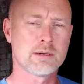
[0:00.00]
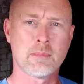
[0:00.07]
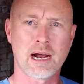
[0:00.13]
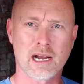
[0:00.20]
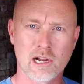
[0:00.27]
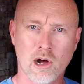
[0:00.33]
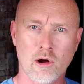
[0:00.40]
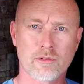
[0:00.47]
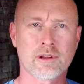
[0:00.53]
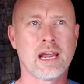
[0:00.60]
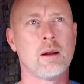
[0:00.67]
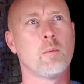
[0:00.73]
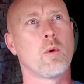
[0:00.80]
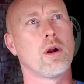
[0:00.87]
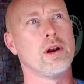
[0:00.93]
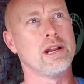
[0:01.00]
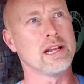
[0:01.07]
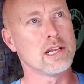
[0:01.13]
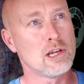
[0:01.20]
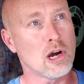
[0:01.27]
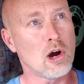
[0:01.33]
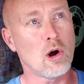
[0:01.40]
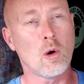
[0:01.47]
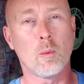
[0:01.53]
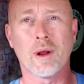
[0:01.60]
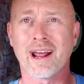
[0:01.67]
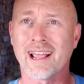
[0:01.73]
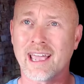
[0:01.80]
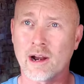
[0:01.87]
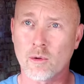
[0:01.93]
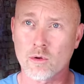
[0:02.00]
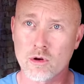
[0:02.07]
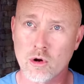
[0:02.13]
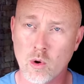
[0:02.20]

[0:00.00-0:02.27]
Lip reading: to my golf game. Where did it go when I got on